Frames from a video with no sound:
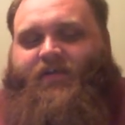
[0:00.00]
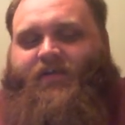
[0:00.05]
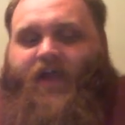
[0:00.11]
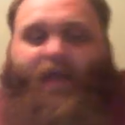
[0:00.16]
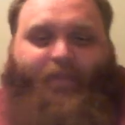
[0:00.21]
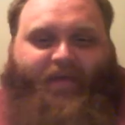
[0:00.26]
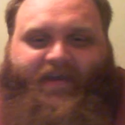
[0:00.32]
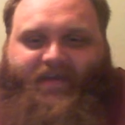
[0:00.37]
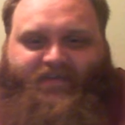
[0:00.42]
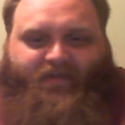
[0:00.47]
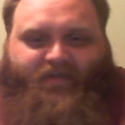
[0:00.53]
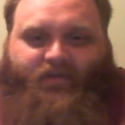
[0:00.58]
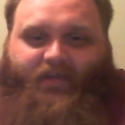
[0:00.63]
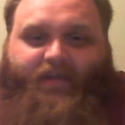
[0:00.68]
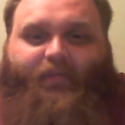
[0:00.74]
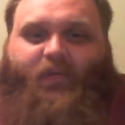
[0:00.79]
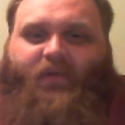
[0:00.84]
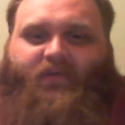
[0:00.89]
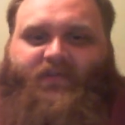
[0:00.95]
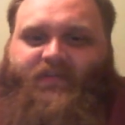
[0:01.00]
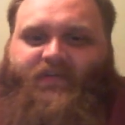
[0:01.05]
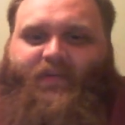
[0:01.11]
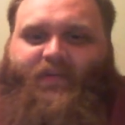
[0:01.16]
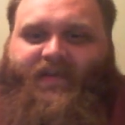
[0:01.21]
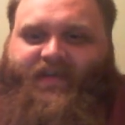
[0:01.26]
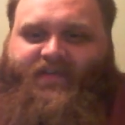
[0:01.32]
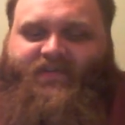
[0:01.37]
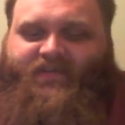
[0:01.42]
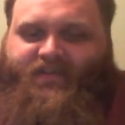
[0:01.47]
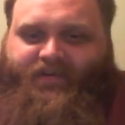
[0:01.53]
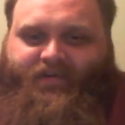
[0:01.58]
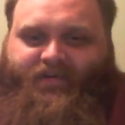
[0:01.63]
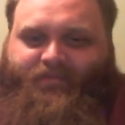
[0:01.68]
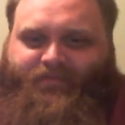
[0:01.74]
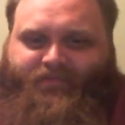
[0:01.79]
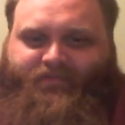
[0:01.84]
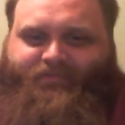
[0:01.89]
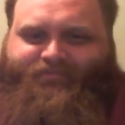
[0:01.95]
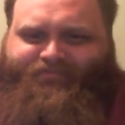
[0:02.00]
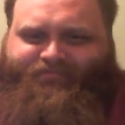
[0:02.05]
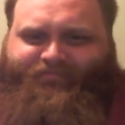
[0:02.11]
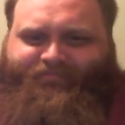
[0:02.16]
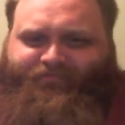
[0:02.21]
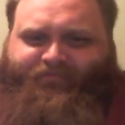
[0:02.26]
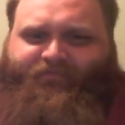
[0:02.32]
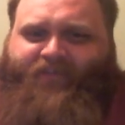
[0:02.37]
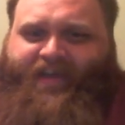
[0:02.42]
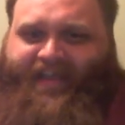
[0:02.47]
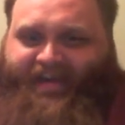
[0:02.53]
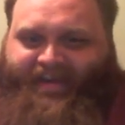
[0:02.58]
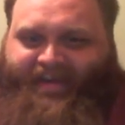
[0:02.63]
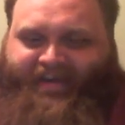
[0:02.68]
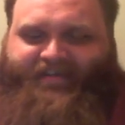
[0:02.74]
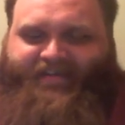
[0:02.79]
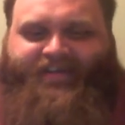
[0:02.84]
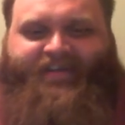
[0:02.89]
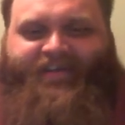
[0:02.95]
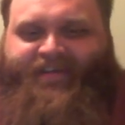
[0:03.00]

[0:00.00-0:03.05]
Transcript: Not because they're liberal, just because they're fucking